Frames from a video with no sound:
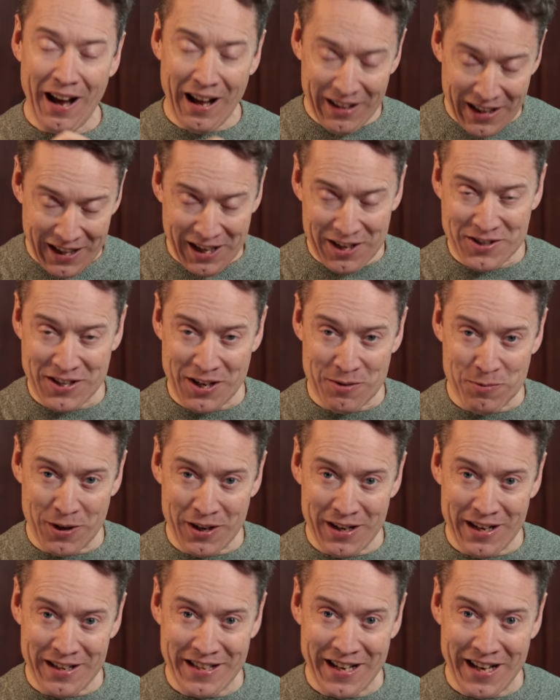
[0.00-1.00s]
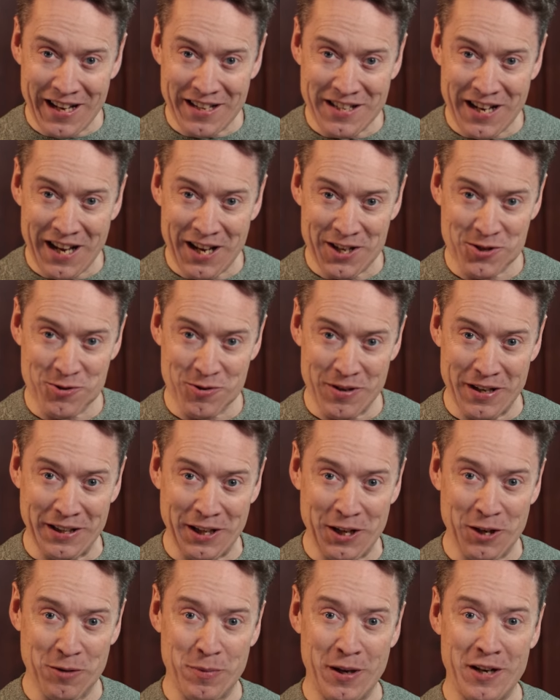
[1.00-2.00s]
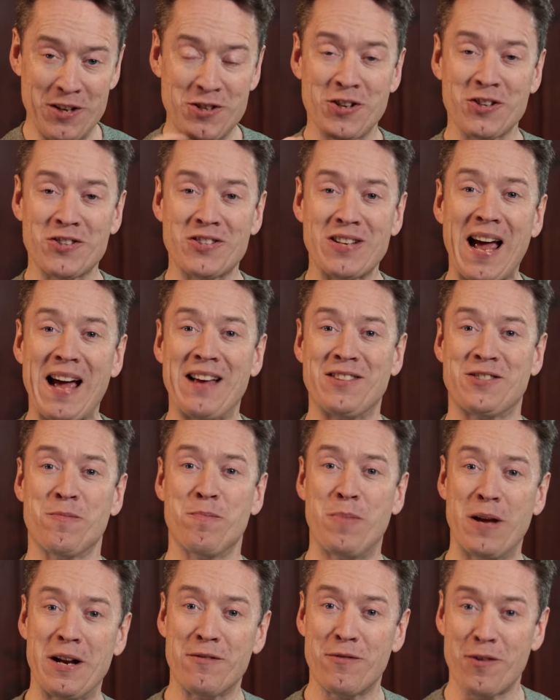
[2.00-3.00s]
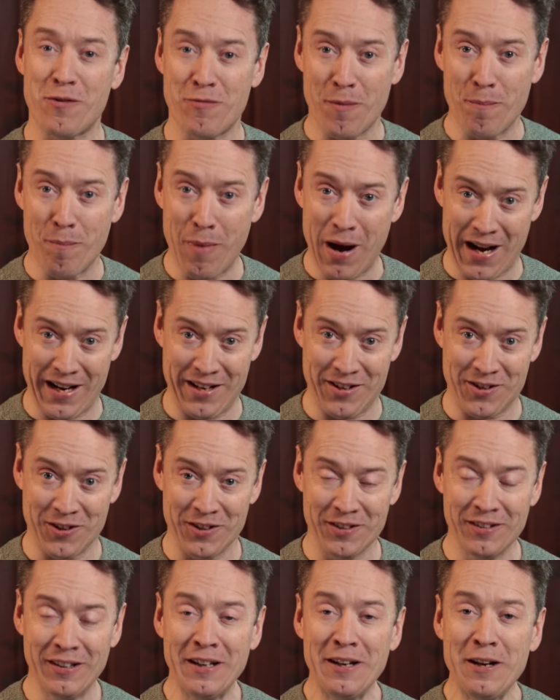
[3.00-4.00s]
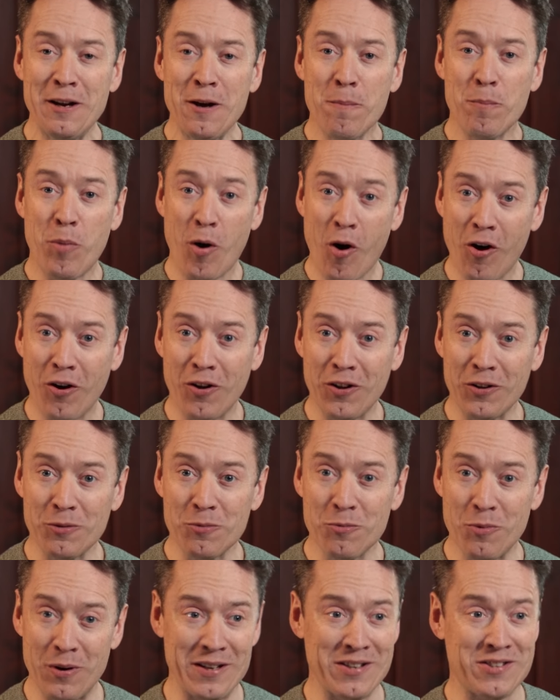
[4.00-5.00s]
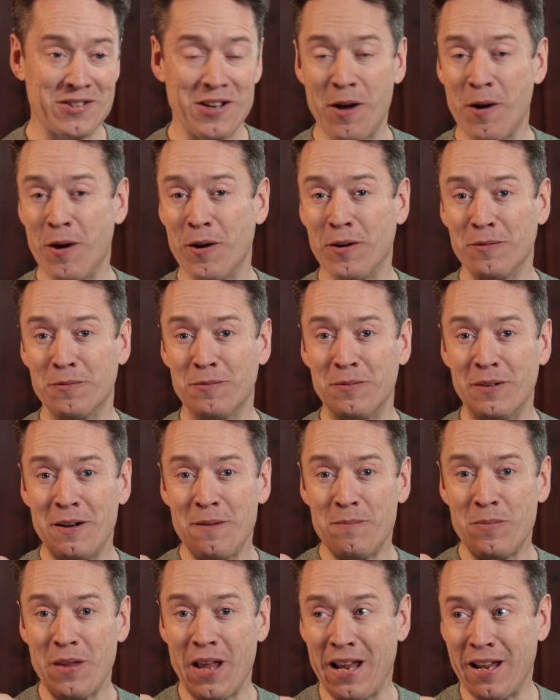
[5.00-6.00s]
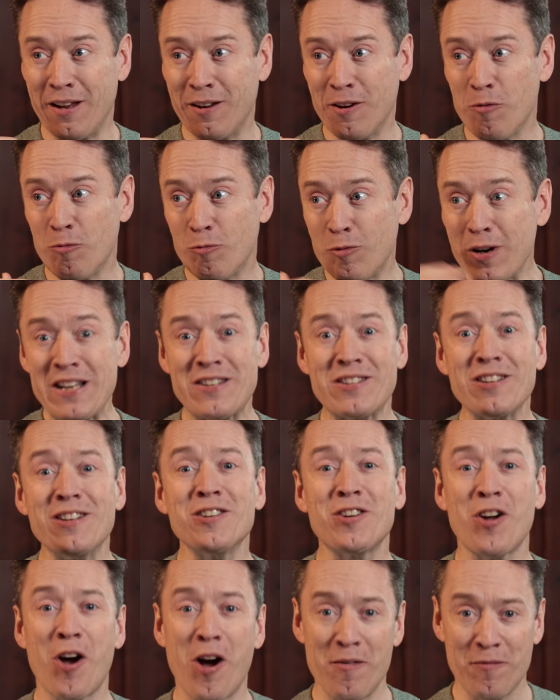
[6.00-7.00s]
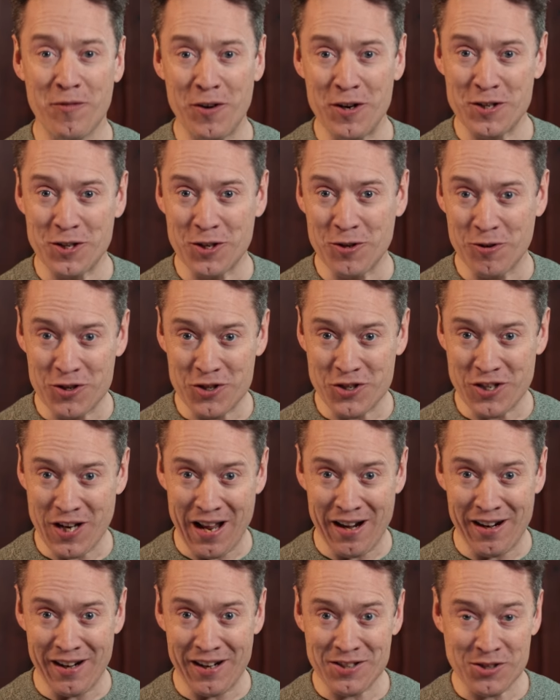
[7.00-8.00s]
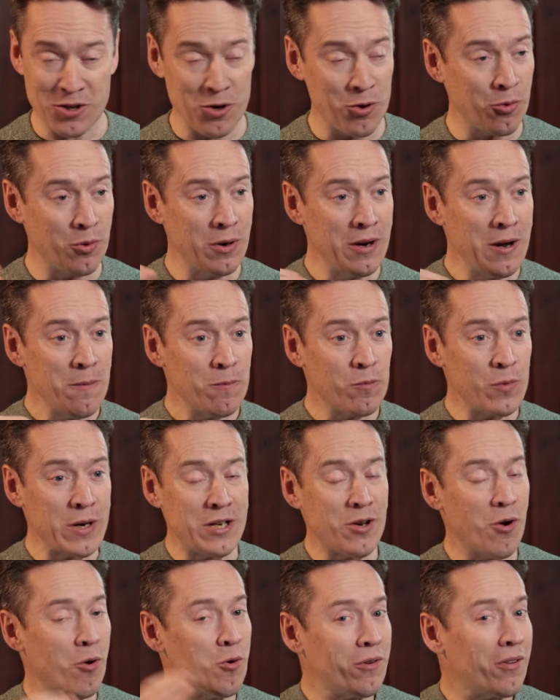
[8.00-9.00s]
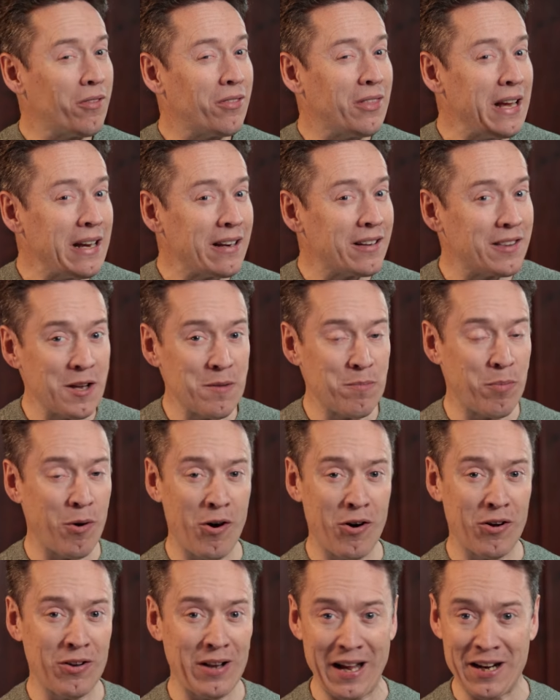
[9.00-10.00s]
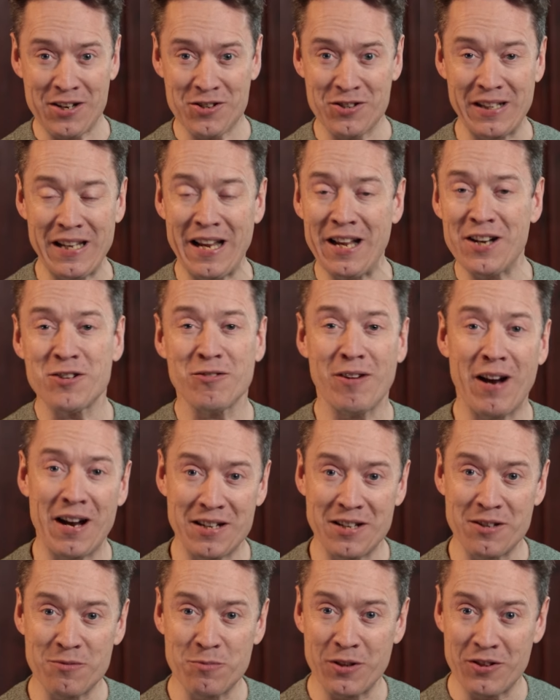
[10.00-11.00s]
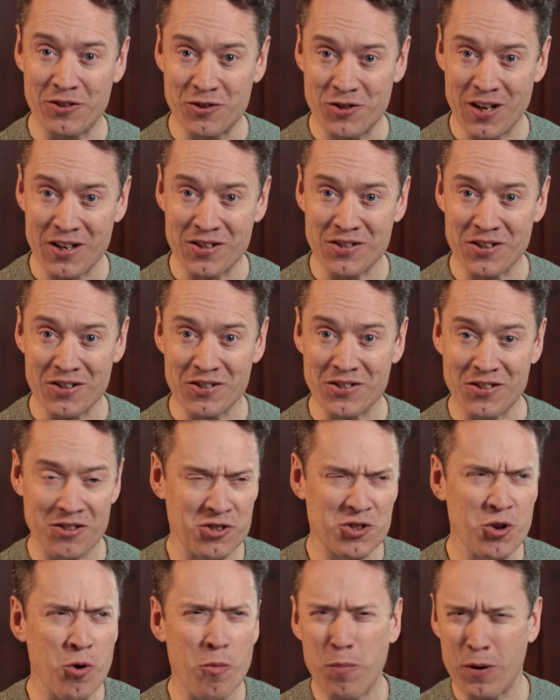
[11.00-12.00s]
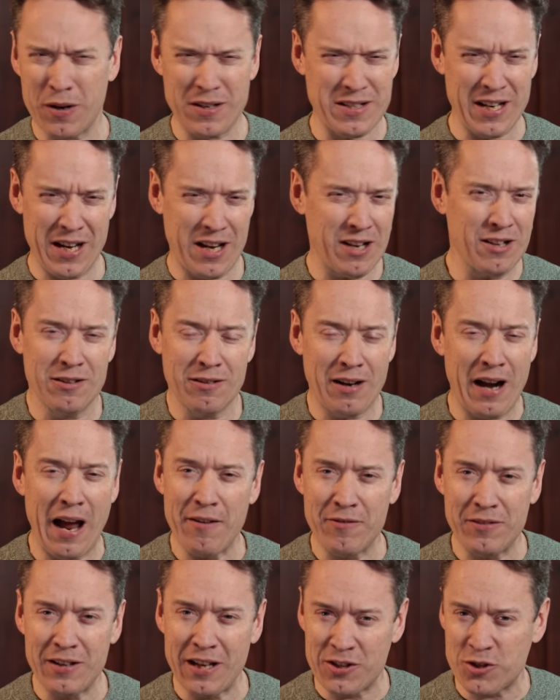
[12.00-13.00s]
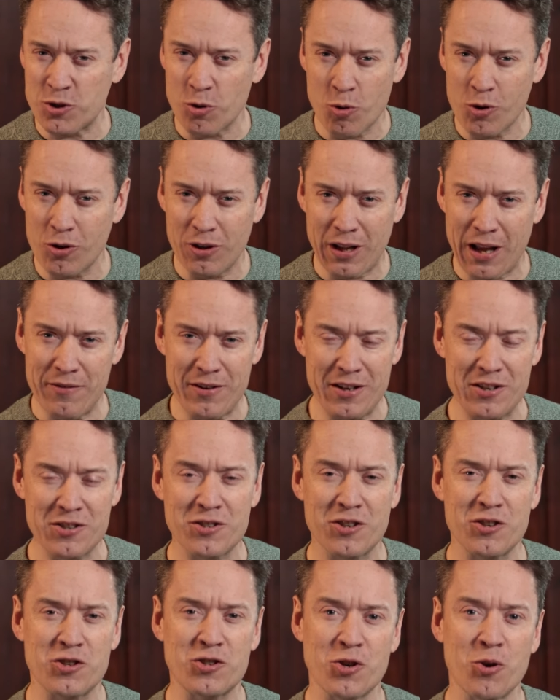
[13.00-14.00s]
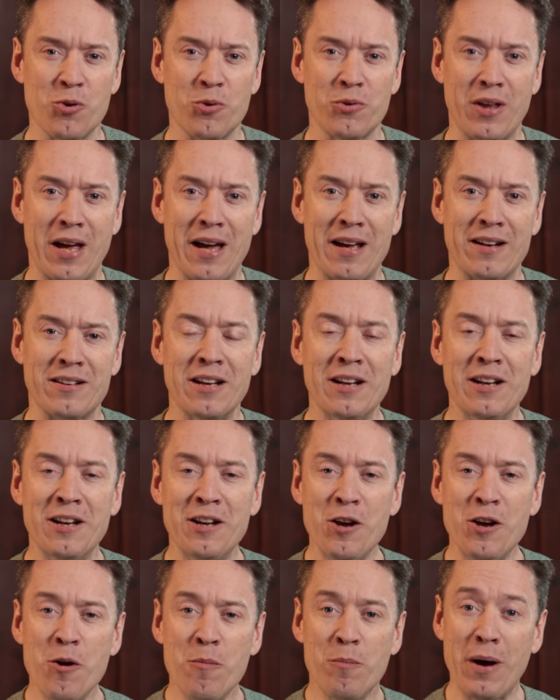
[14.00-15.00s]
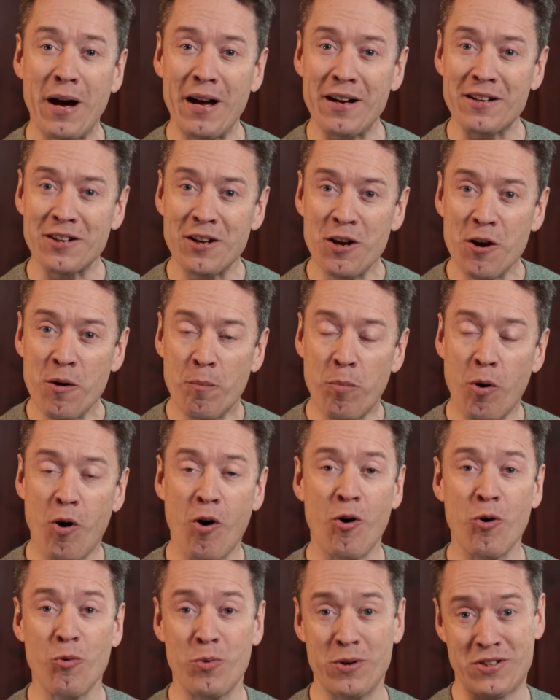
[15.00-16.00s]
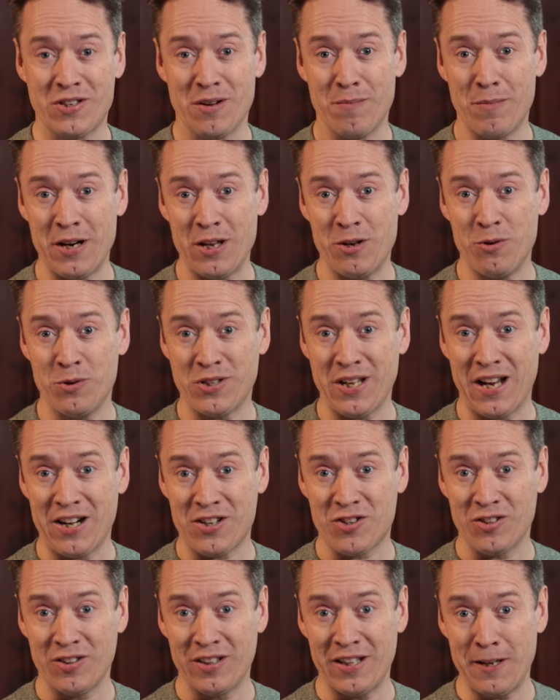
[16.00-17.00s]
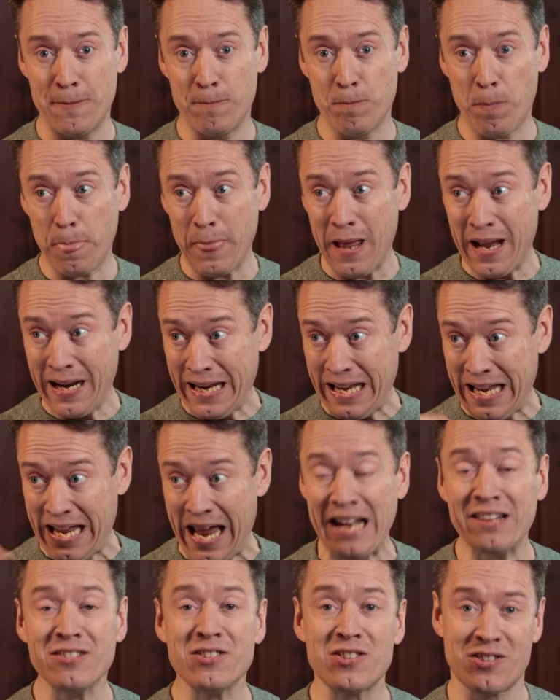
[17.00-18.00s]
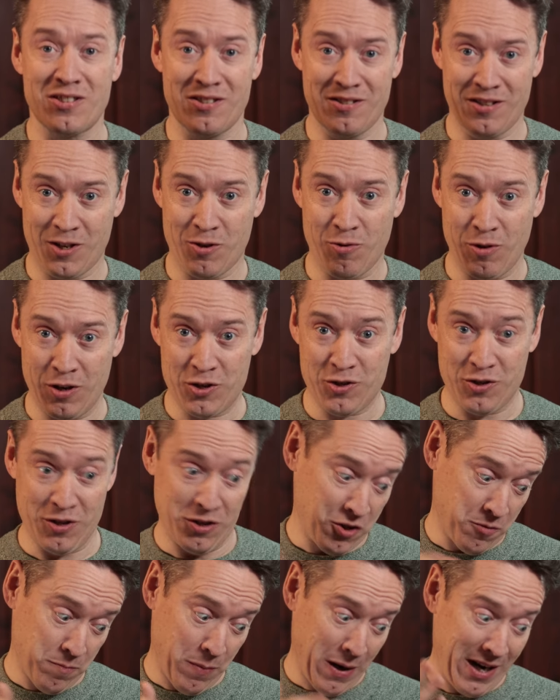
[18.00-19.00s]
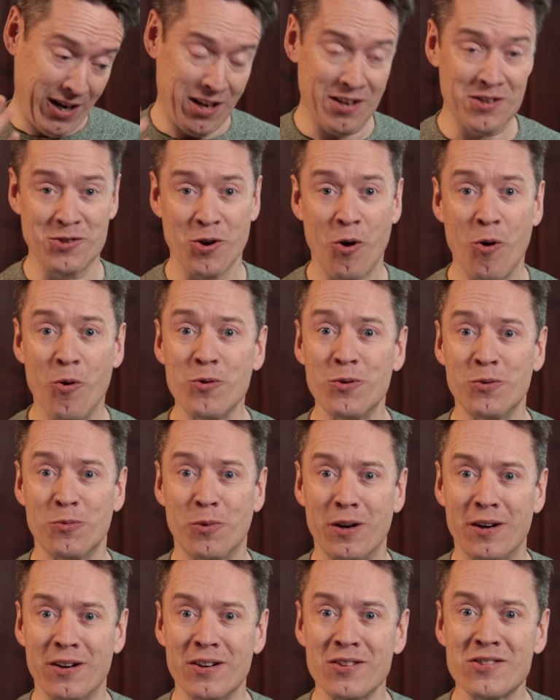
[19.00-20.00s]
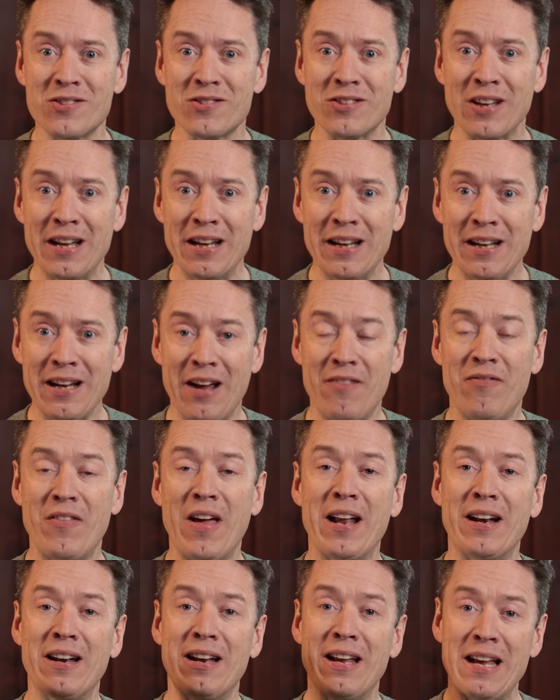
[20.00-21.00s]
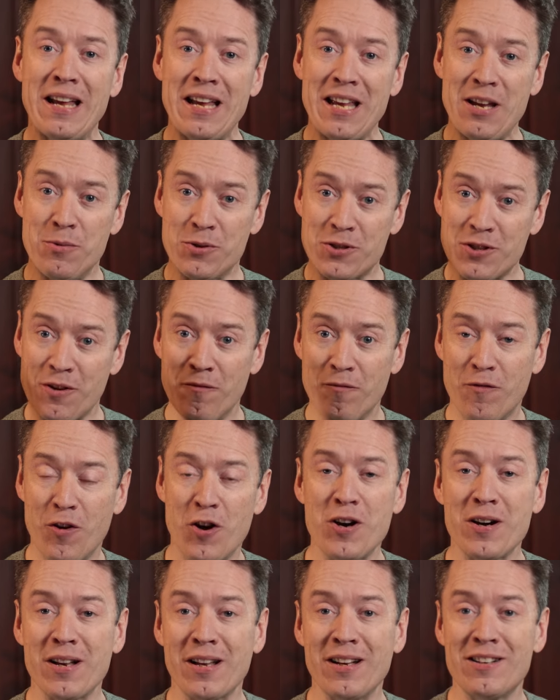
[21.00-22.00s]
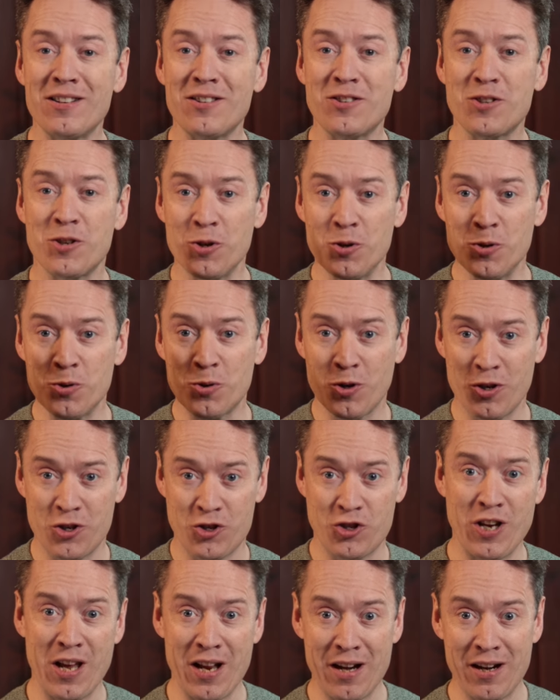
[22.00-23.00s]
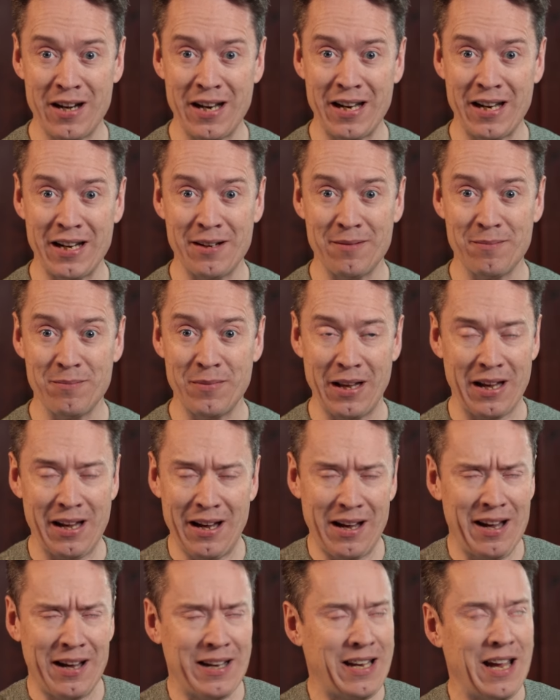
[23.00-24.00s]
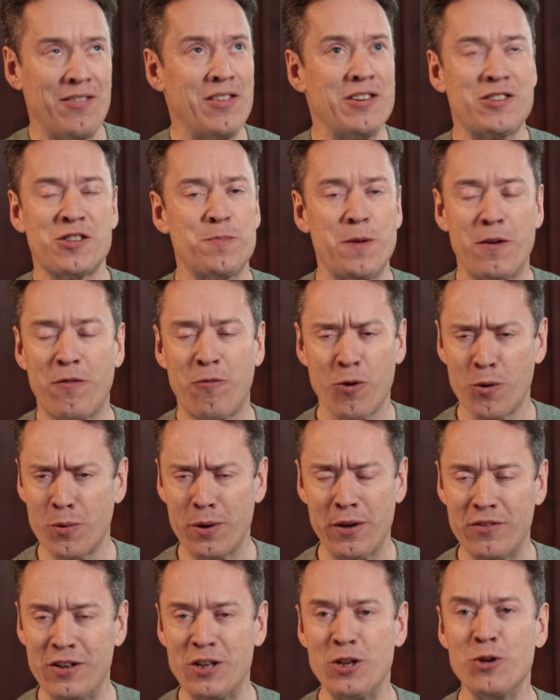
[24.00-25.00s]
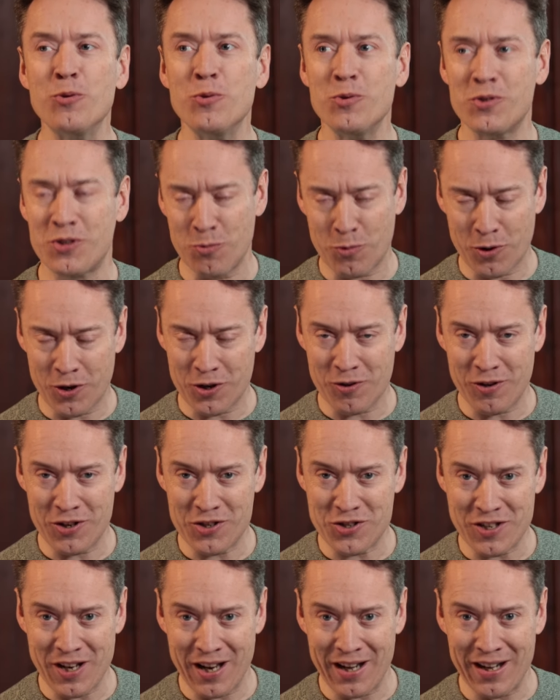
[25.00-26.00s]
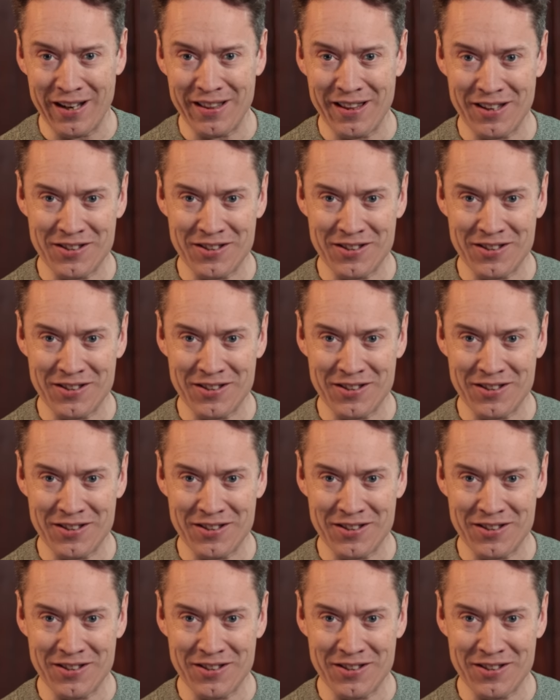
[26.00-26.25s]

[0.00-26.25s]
Like I said, we're going to dig into history a little bit. Just as a bit of a reminder, Paul was a recent convert to Christianity, so we don't think that Paul actually interacted with Jesus. There's no particular historical evidence to show that, but Paul was somebody who was actually against the Christians by his own words, and then he was converted to Christianity. Again, this is before we even use the word Christianity.